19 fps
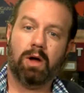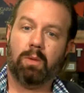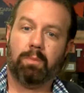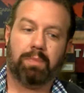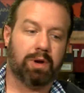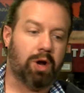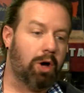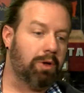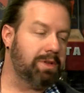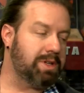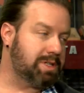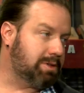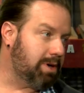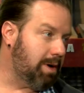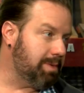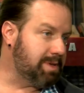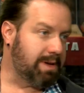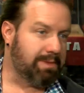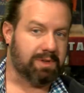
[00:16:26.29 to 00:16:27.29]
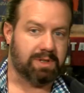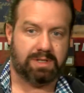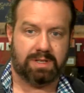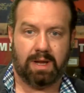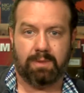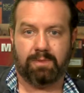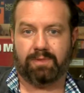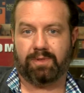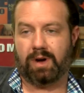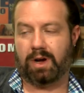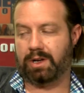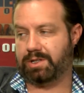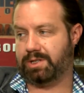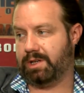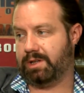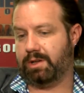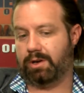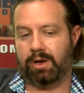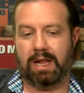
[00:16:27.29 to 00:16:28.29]
But all these clubs have the same
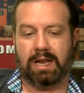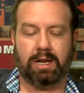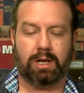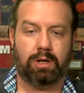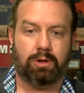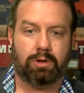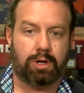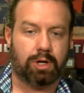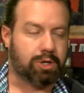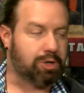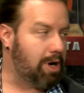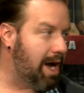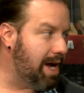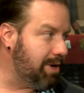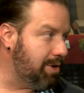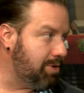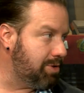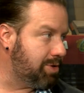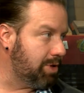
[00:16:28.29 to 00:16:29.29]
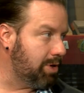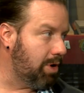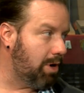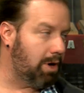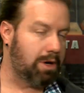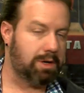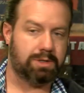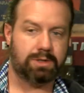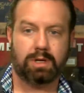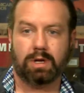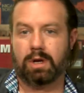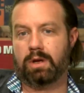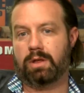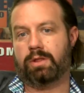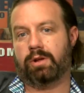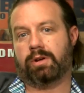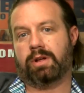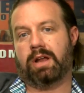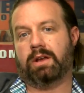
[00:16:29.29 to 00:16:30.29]
function. They're getting you to try new cigars.
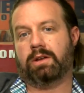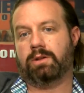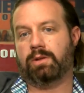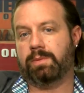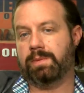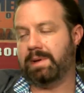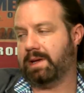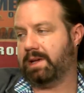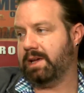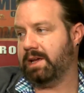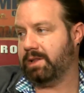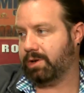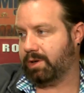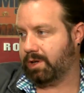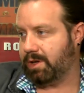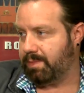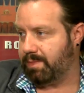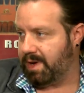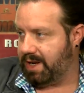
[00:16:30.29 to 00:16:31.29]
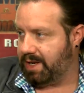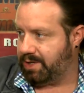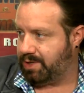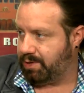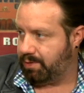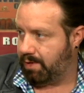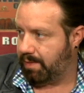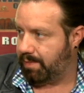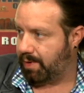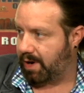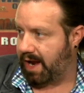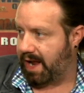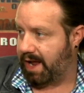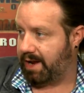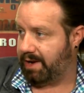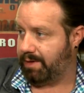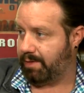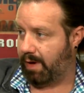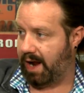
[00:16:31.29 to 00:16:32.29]
They're getting you to be either committed to a
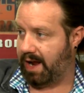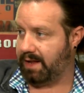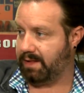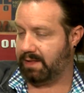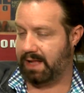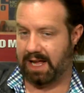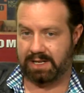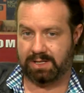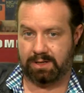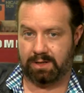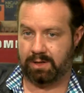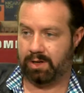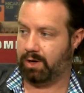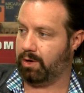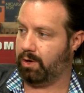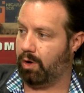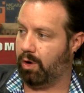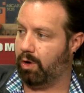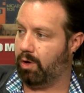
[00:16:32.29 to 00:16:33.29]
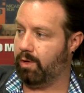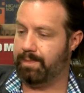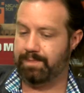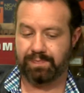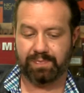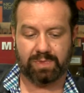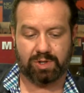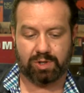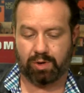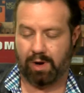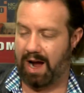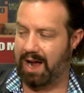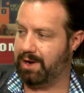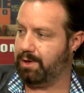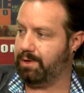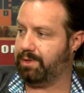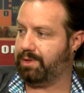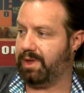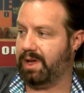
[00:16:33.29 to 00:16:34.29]
brand, right? Mm-hmm. That's their goal. Try
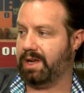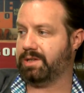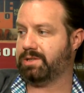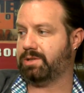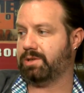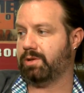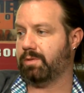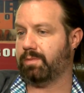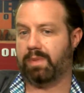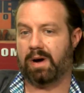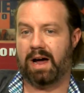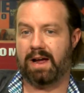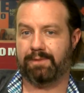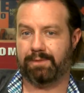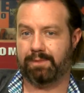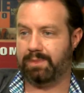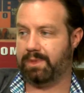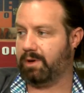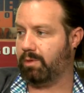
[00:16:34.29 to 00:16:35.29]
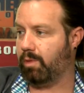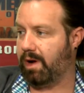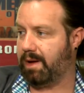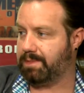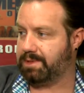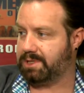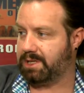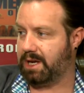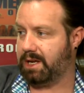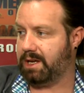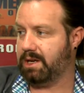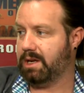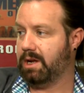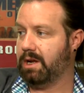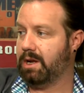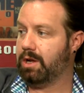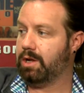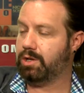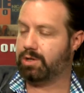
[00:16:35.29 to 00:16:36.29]
new things so you buy from their website.
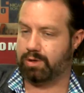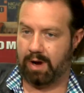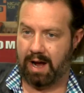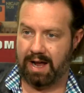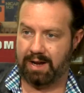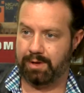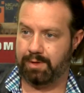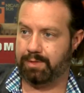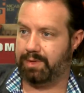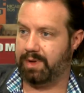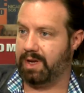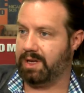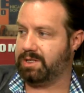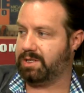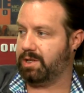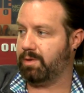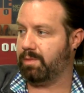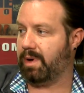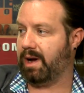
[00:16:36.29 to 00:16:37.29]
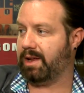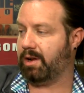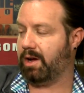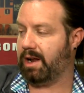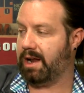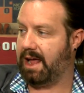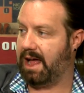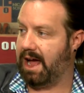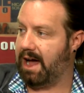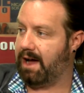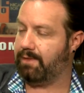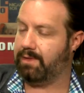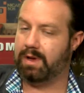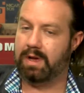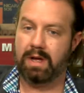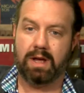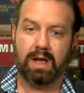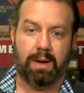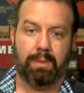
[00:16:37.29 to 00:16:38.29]
Right. Try new things that you might not have.
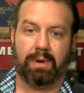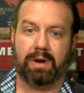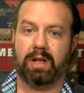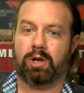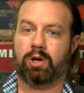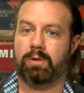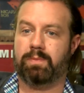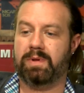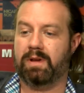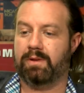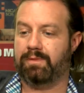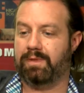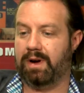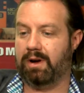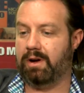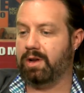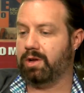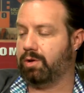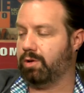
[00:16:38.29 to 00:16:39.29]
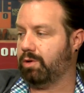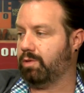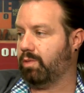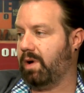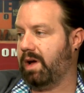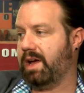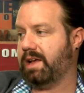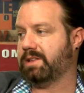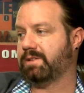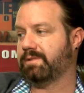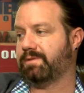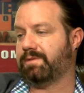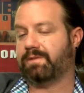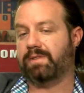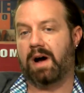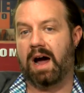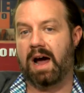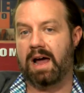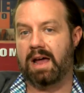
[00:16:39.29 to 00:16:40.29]
But it could be a very good way to
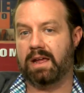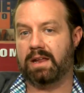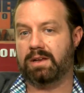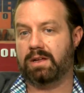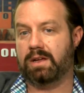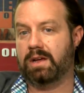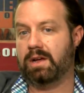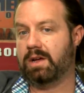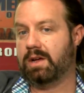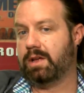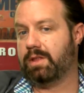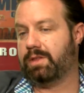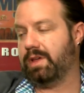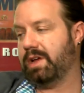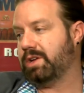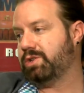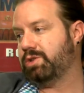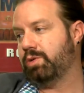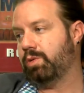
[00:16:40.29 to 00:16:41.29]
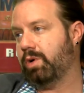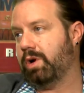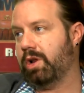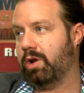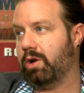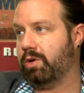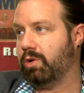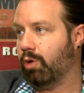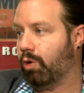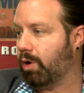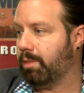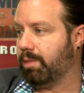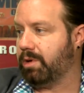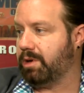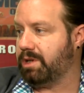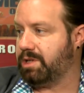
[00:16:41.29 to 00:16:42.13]
find things you wouldn't normally